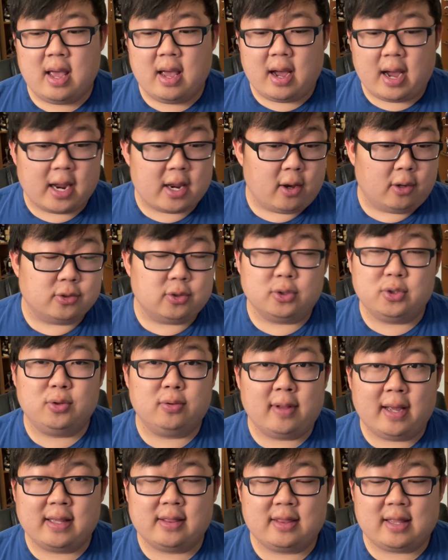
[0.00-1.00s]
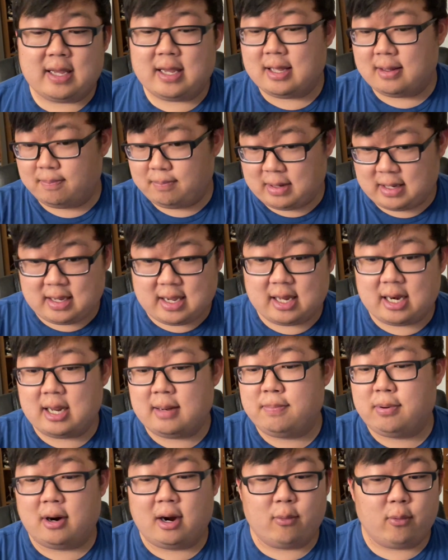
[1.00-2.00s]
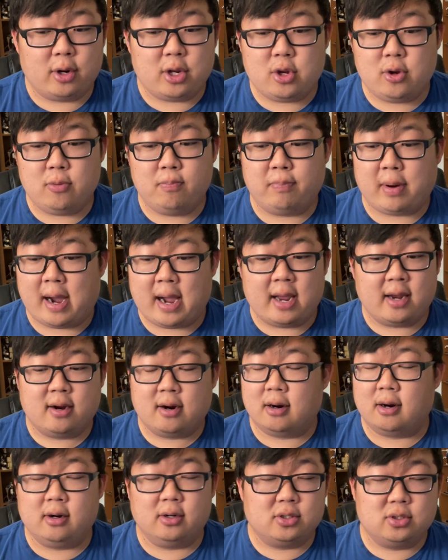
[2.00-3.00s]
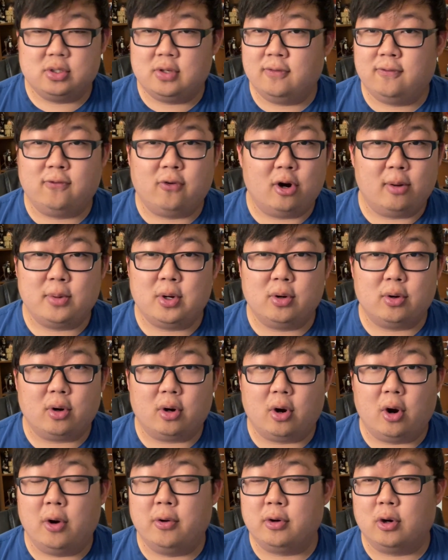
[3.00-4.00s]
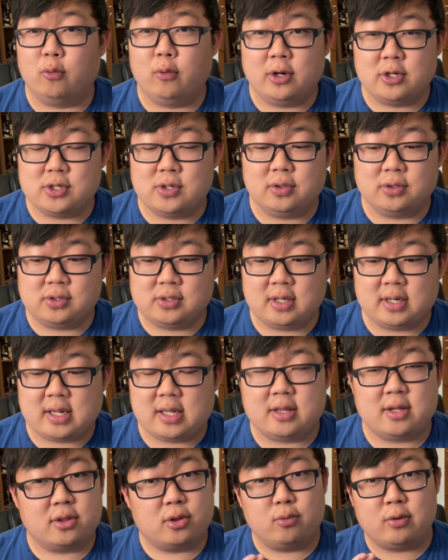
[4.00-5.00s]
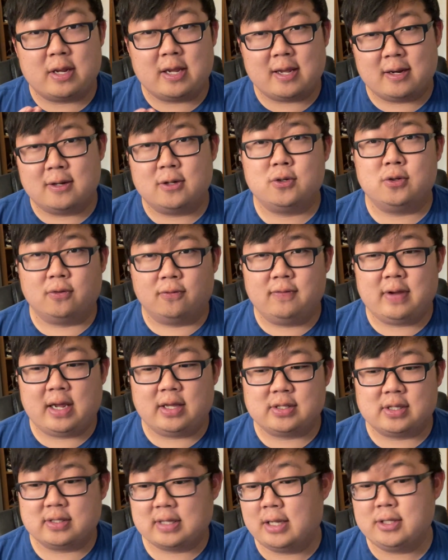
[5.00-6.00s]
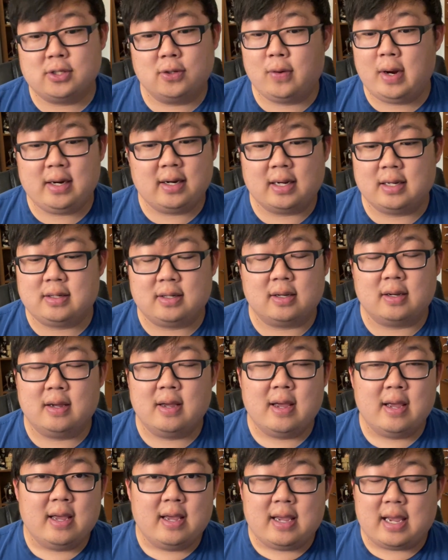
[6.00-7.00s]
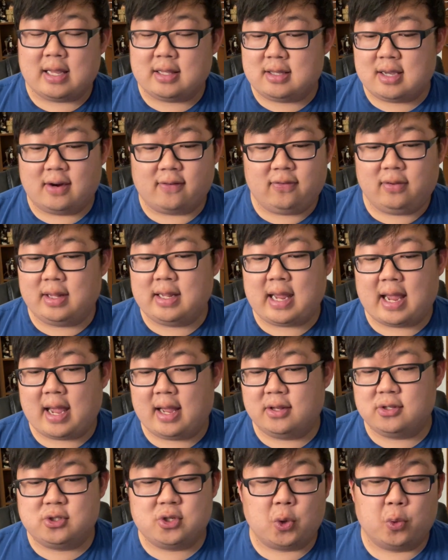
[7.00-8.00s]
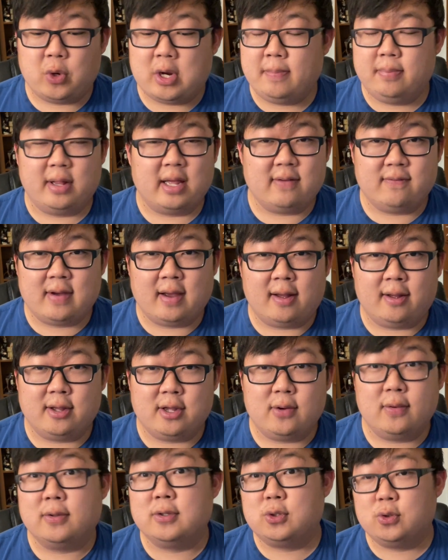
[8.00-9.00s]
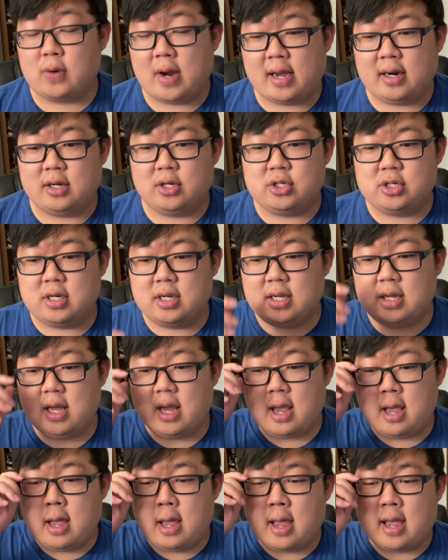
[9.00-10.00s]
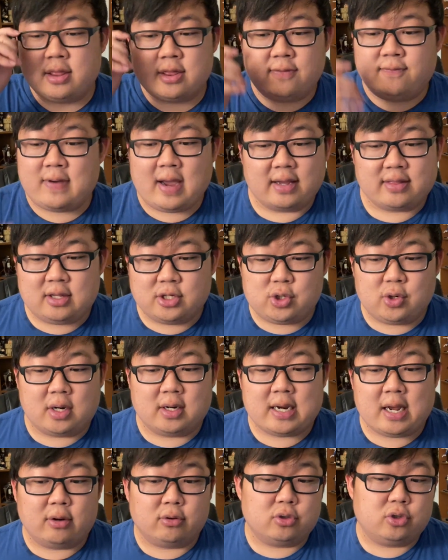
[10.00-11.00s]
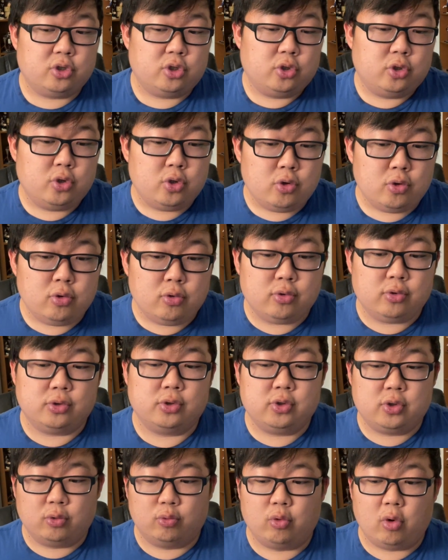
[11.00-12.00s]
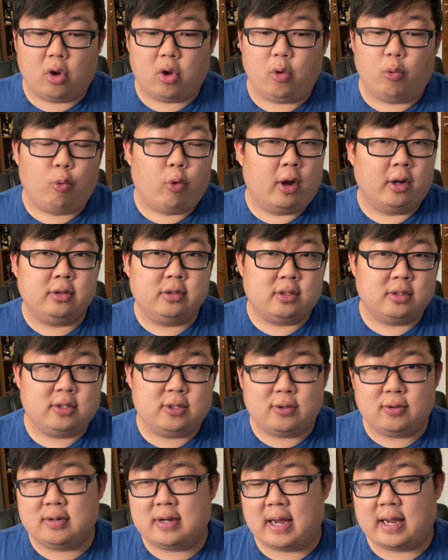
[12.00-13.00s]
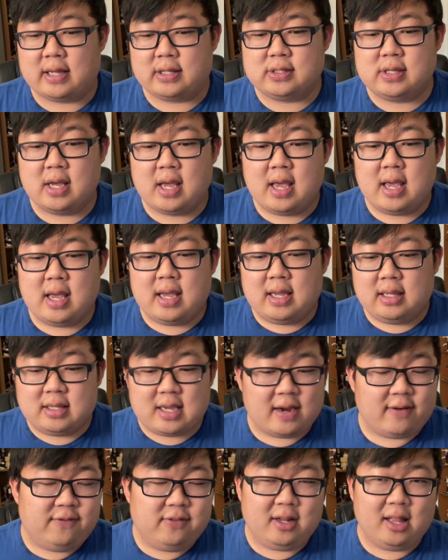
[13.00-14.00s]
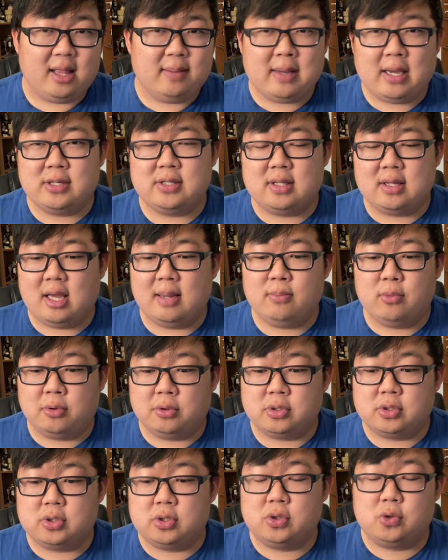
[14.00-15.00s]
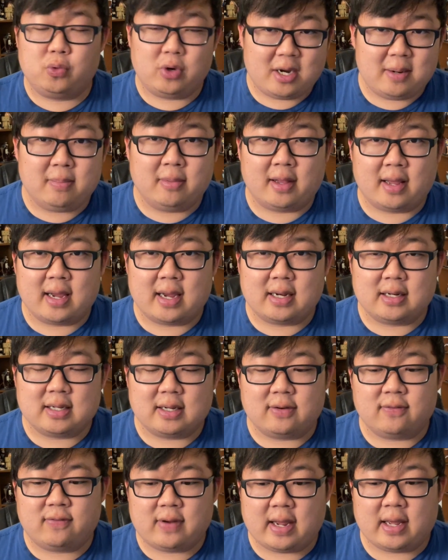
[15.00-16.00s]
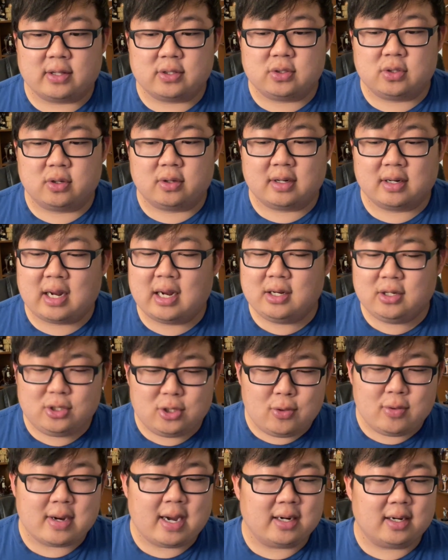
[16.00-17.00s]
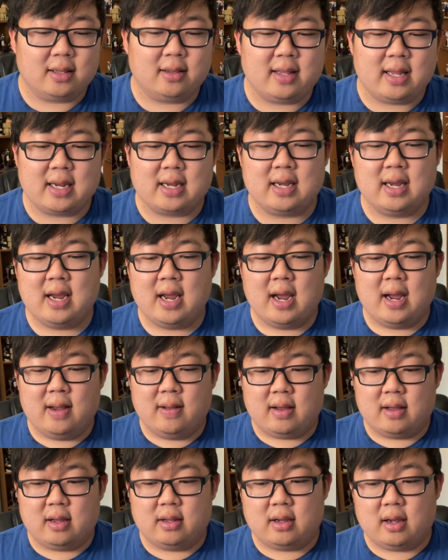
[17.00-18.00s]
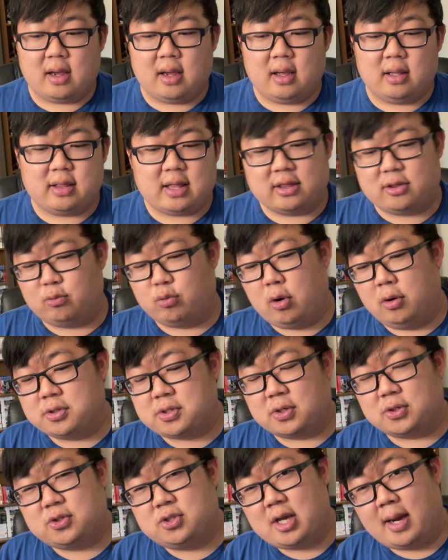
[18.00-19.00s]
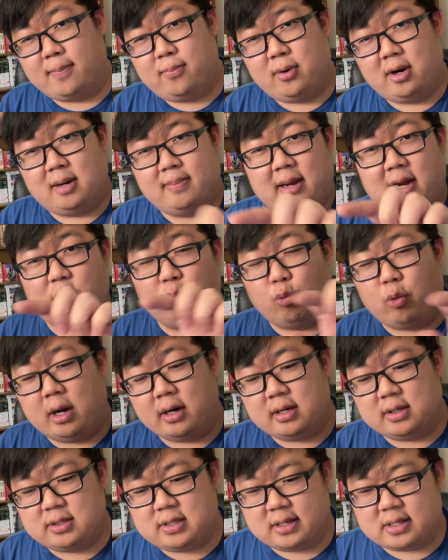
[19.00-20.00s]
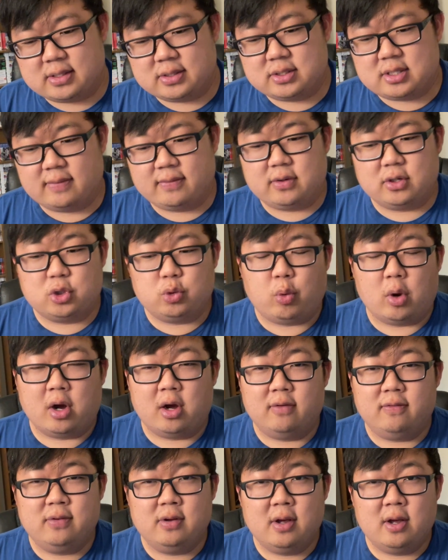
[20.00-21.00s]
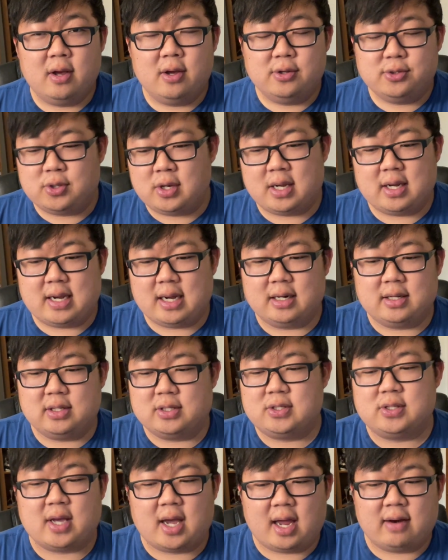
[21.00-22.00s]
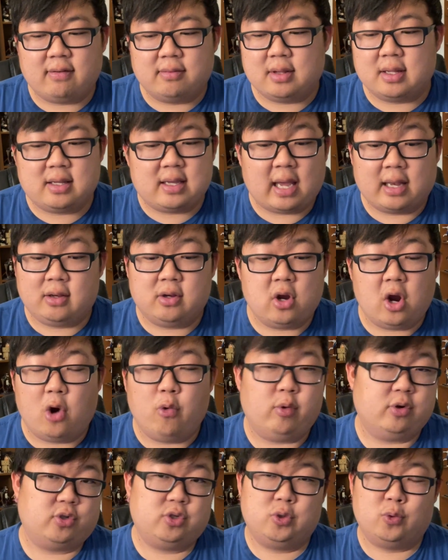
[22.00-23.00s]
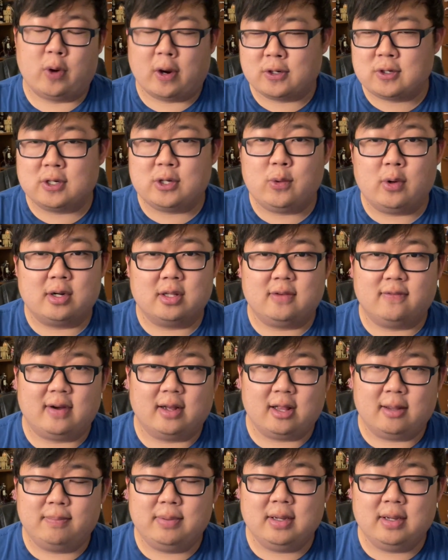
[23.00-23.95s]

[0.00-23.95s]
I also do like the beginning part where you buy cards to form your own original city in the three initial phases. That's a great idea. It definitely adds to replay value and strategy, and the fact that you can now choose to roll 1 to 2 dice definitely makes the game more streamlined and faster, and I do kind of like that the rows are separated by 1 to 6 and 7 to 12, so you can kind of decide from the get-go which direction you want to develop